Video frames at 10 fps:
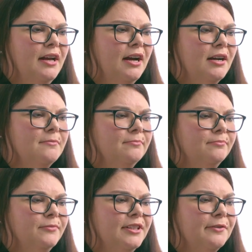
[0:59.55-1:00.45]

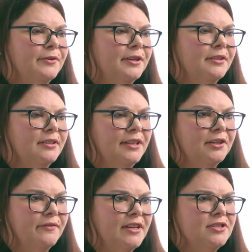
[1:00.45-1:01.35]
the different
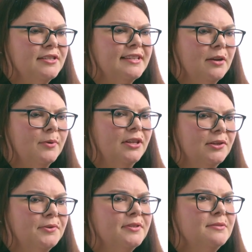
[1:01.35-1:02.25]
interventions that we
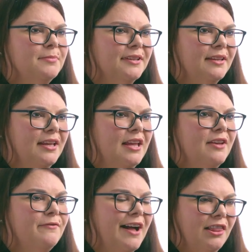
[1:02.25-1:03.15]
use, but
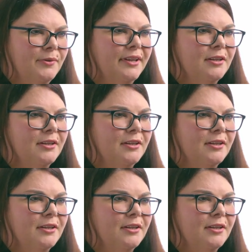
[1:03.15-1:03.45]
following